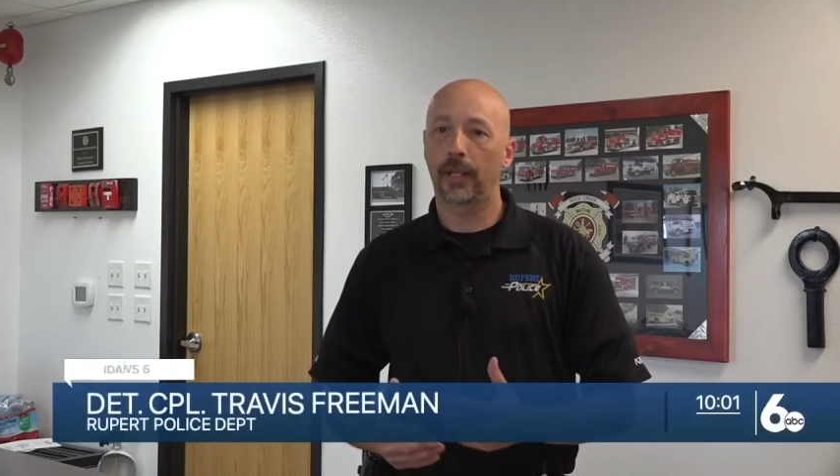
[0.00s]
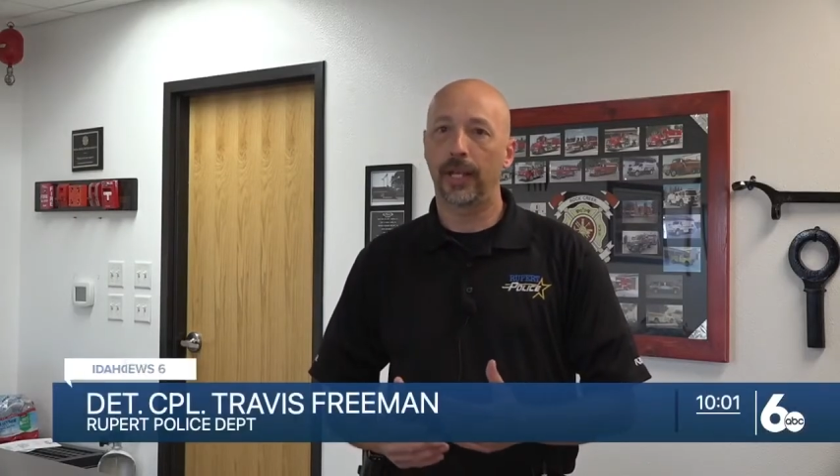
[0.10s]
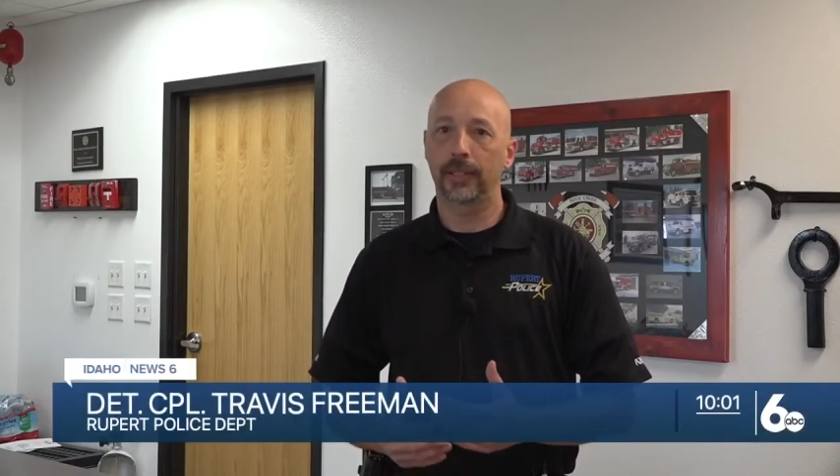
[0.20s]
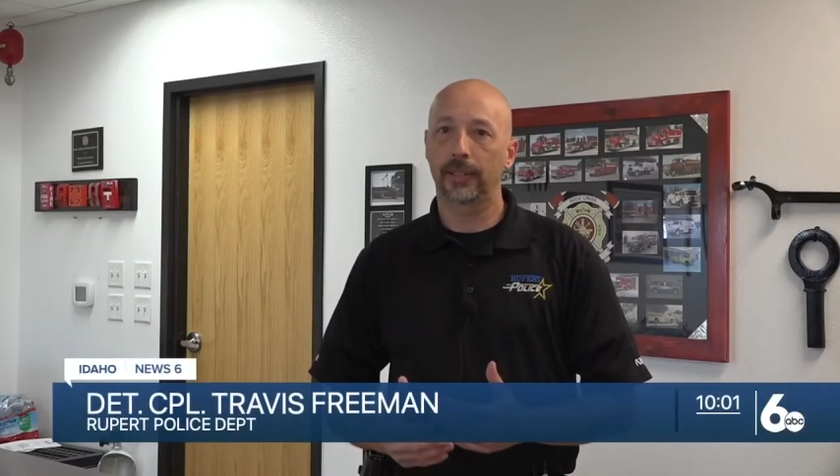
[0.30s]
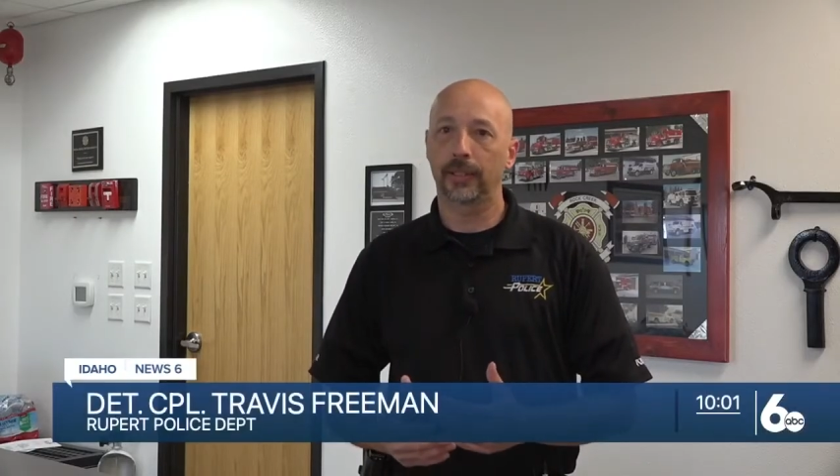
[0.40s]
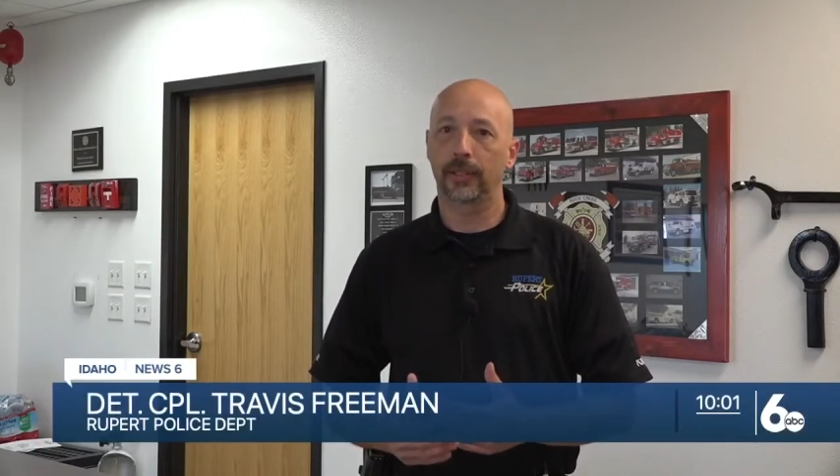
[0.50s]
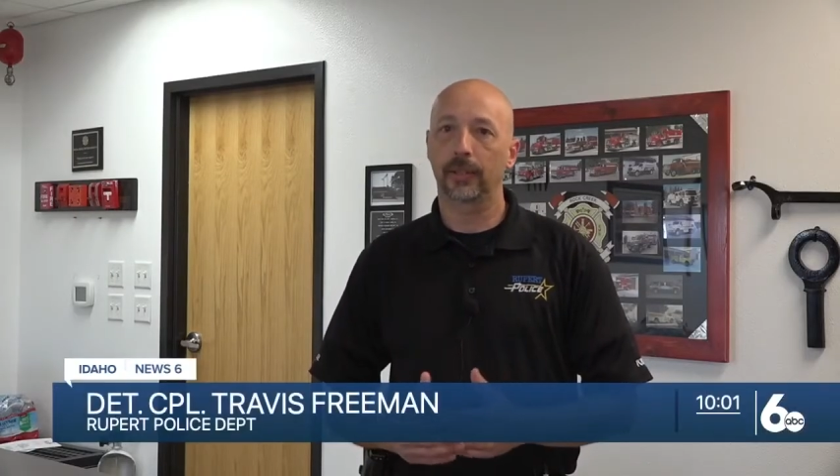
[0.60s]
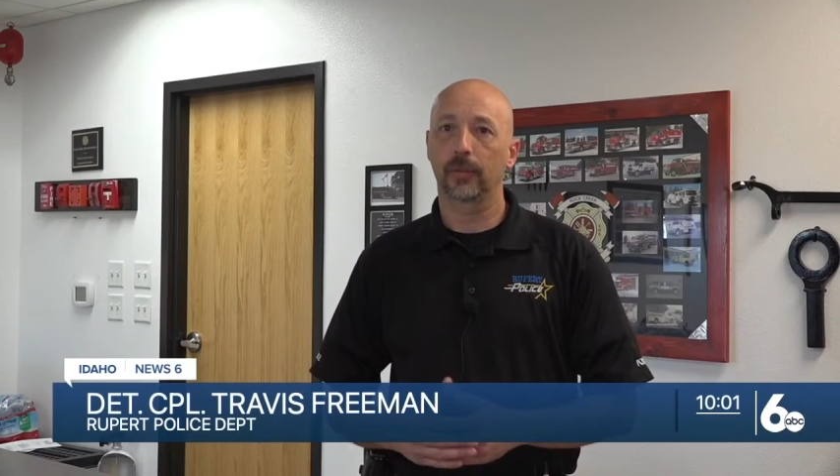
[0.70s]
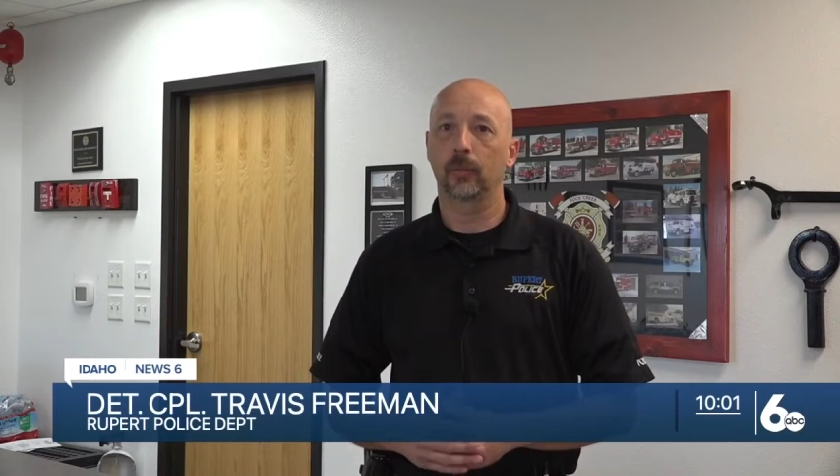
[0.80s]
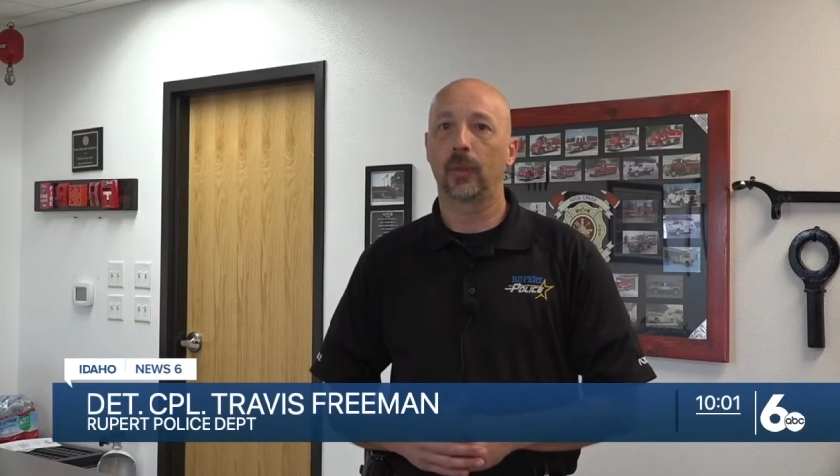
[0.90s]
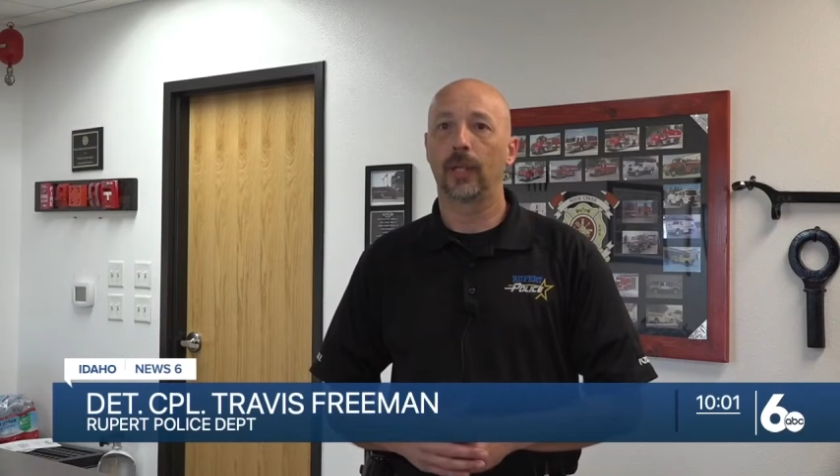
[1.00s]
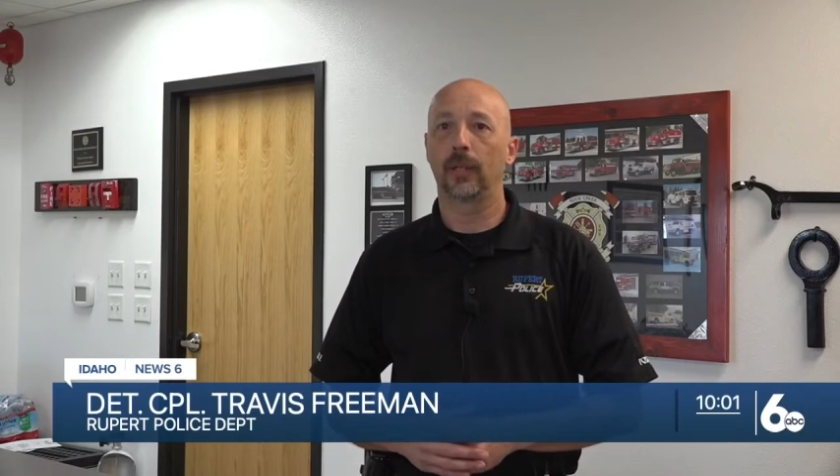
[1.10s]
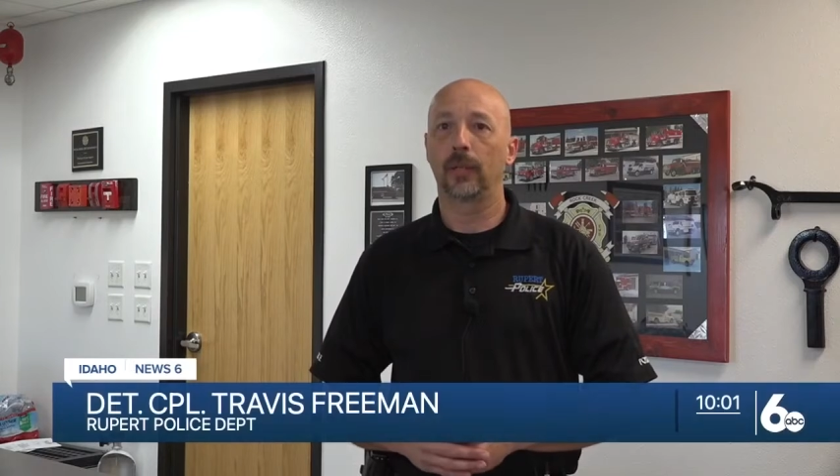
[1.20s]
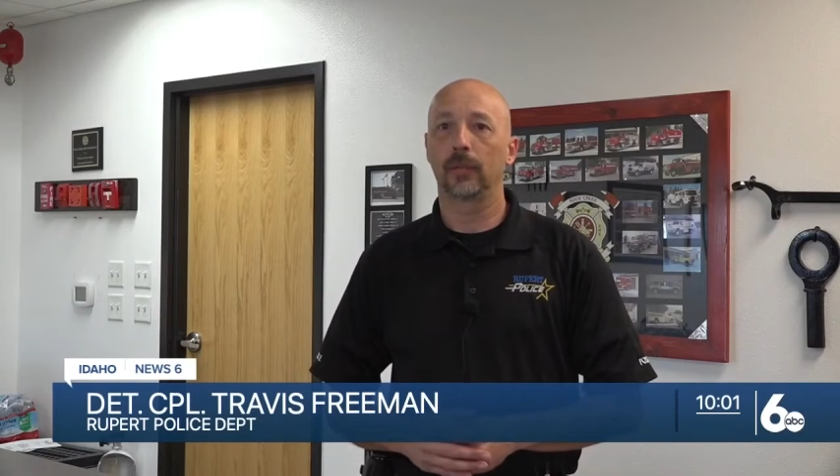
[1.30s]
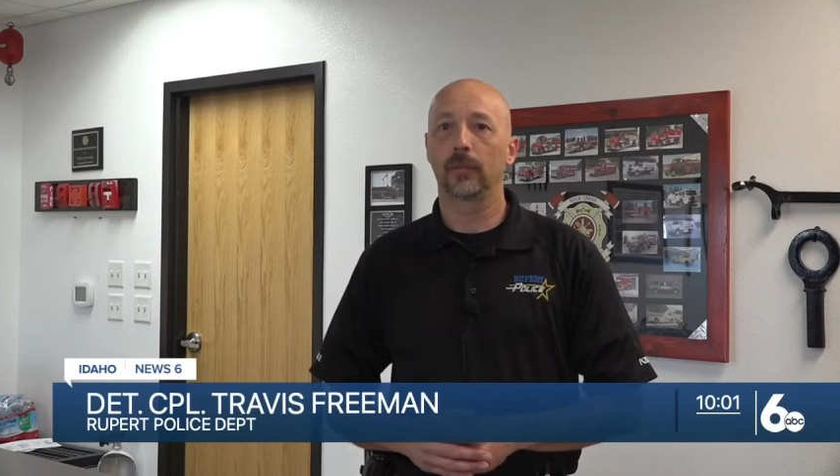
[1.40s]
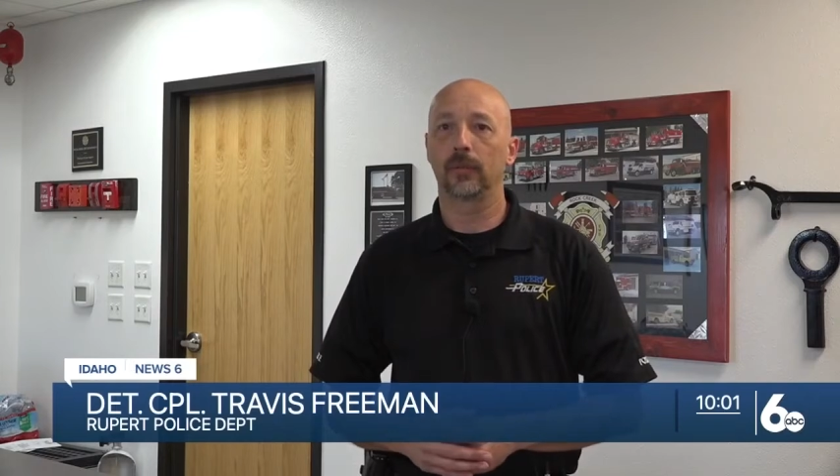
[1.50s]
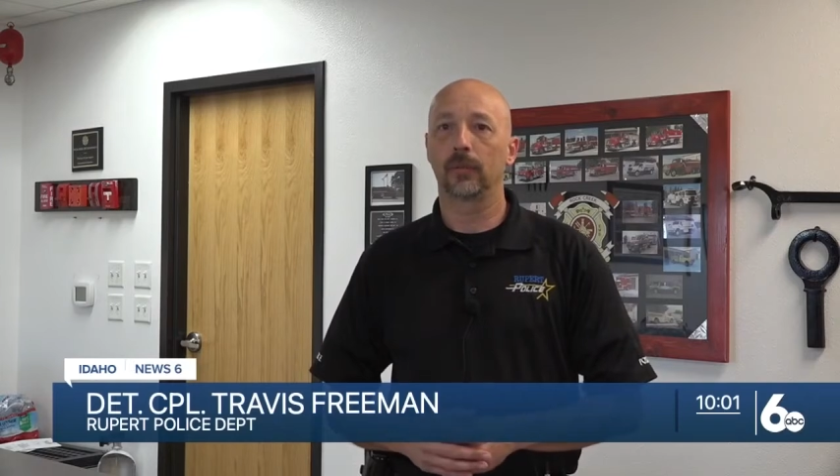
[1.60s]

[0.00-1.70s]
cases where